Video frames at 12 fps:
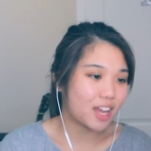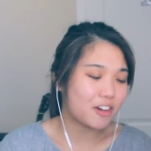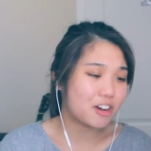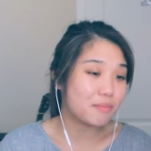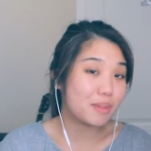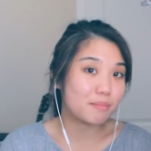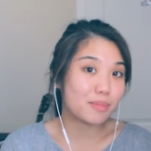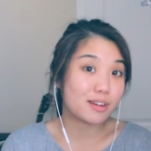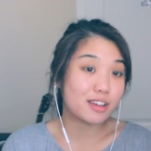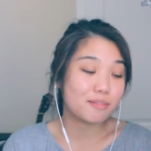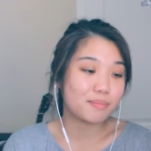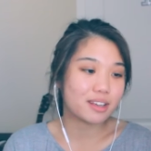I remember
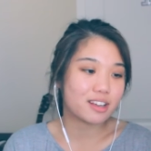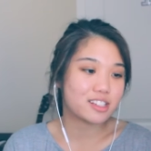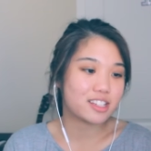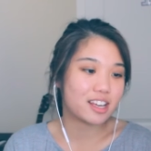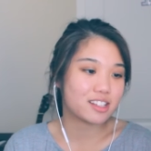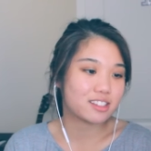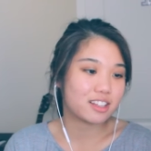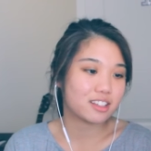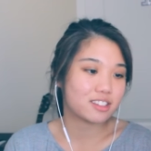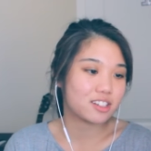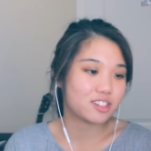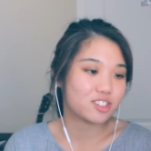him because he has like
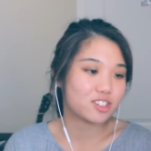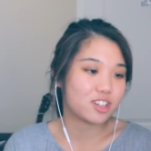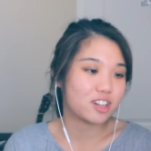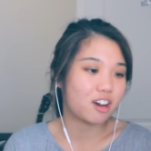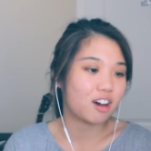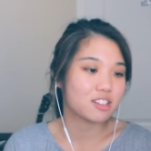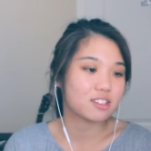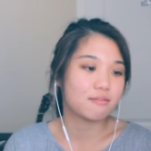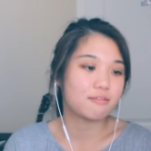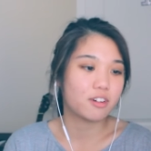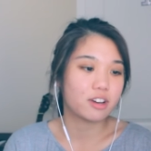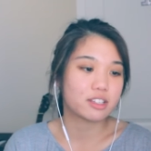such an
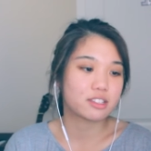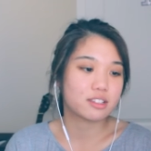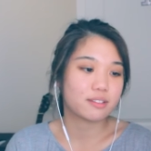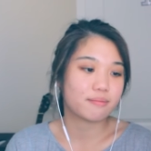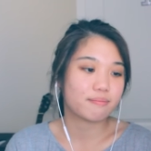awesome voice.